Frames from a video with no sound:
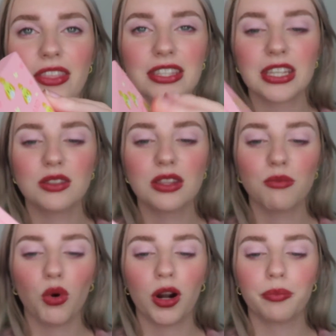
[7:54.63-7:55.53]
this is the
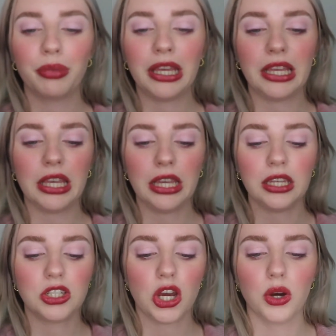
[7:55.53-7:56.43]
more pinky
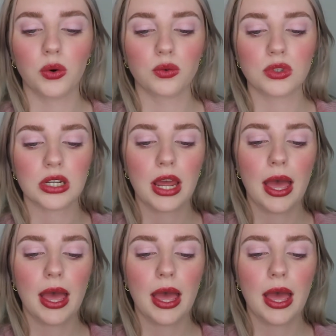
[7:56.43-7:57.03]
toned